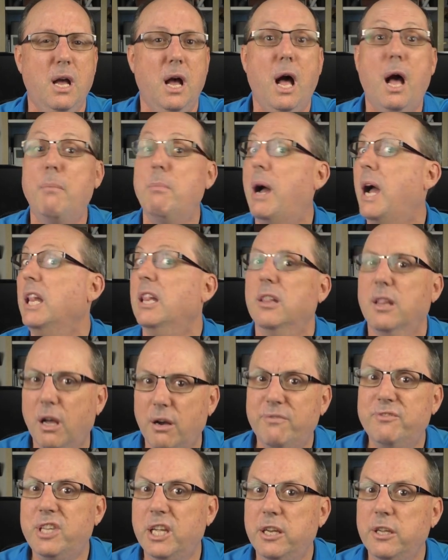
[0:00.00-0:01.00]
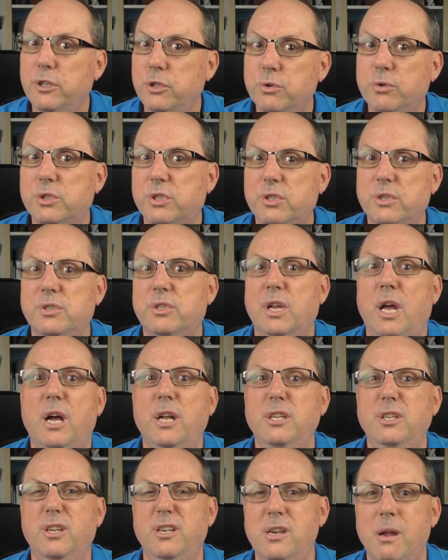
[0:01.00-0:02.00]
Um, I love that it uses
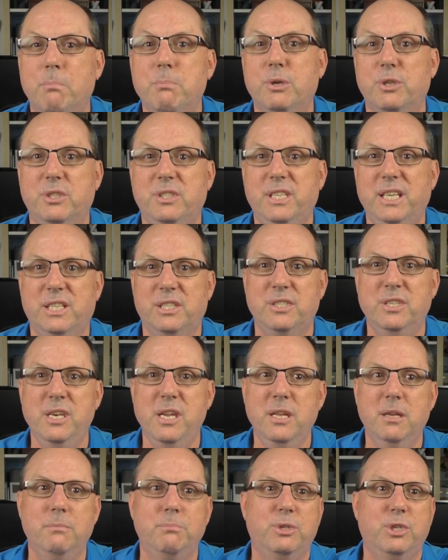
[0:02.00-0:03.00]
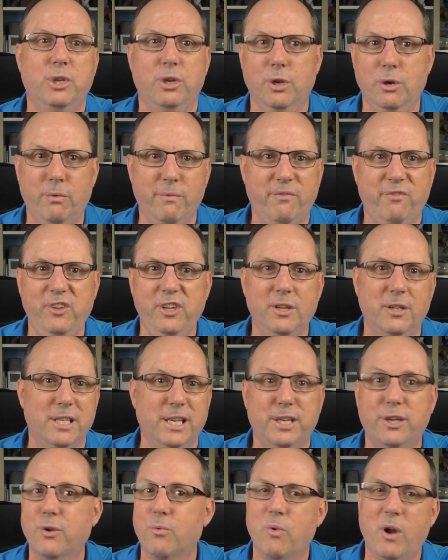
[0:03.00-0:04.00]
a number six nib, so you don't feel
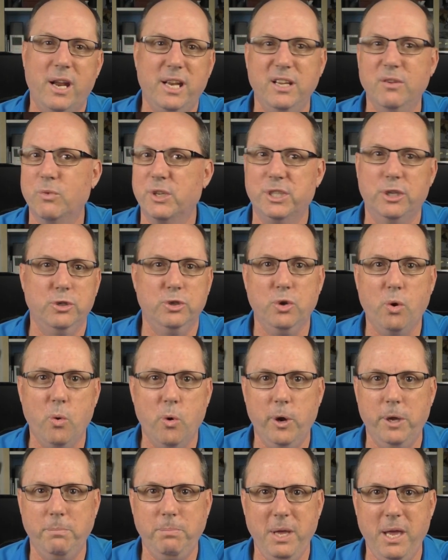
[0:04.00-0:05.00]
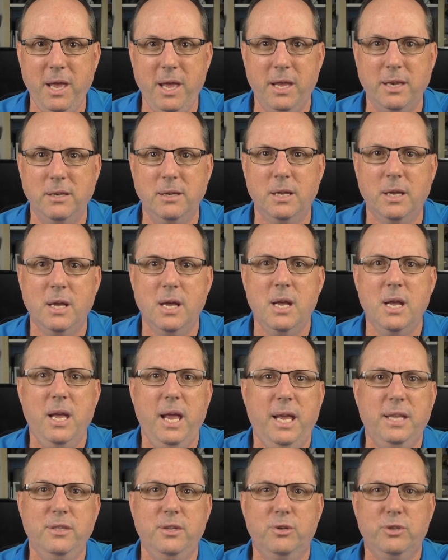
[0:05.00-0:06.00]
like you're writing with a toy pen.
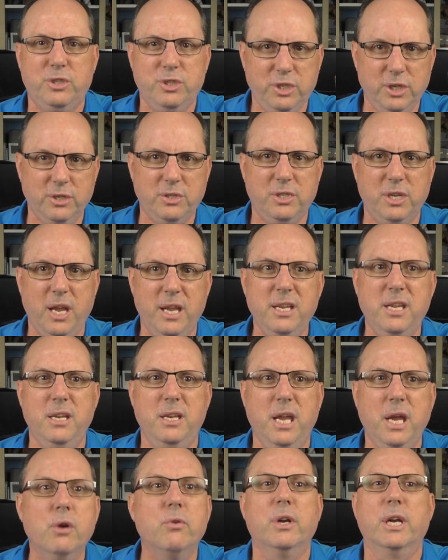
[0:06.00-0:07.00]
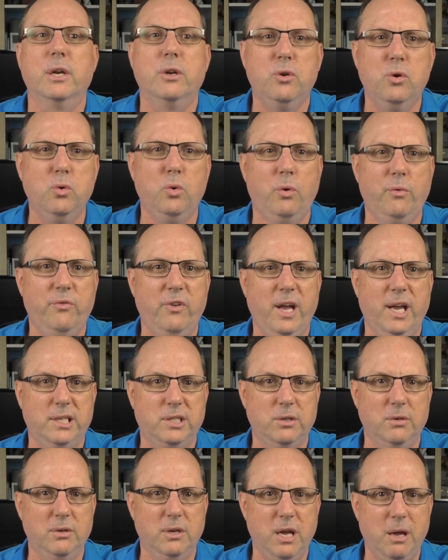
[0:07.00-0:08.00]
And there's just an inherent cool
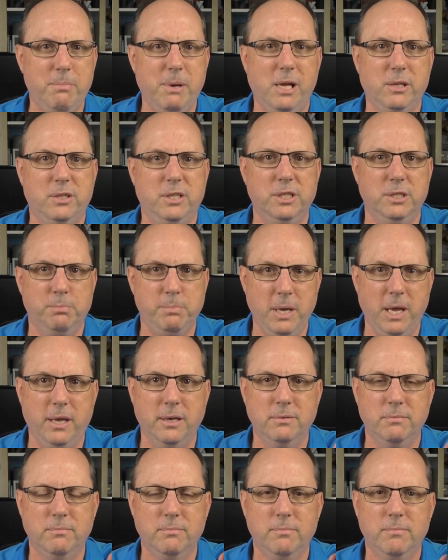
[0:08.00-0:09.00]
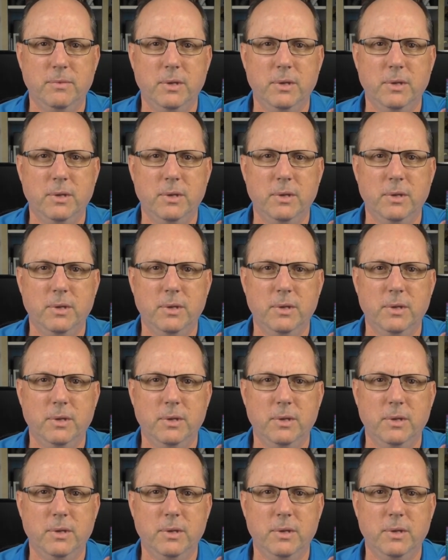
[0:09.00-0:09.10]
factor about this pen.